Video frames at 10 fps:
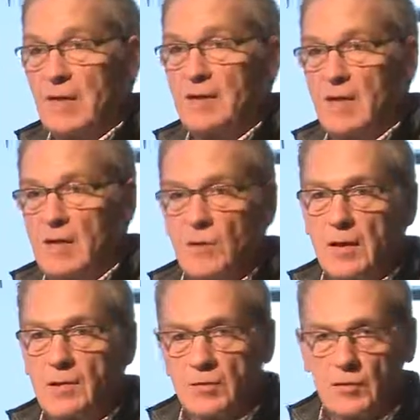
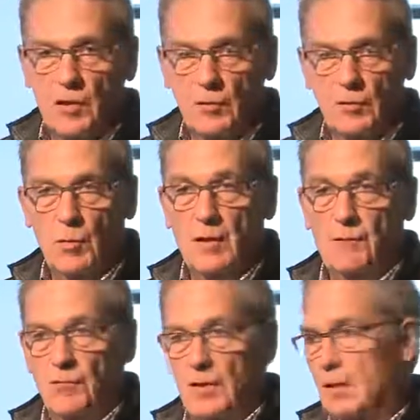namely that the only way
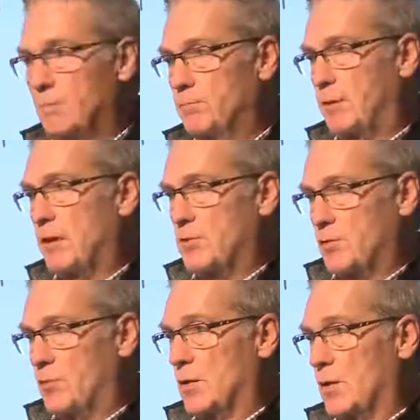for a
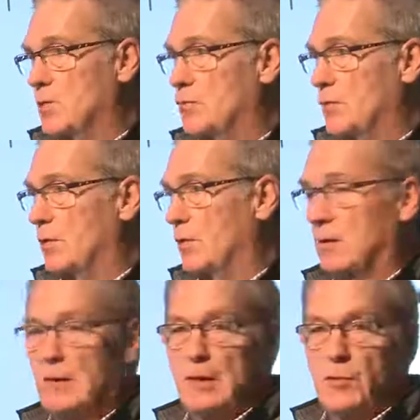place or a country
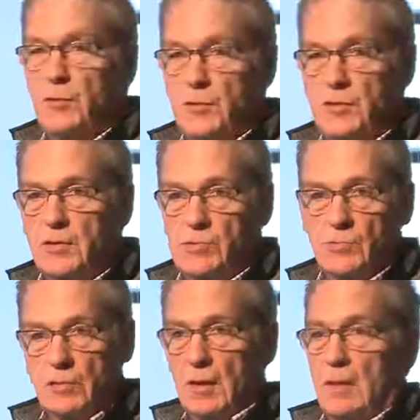or community to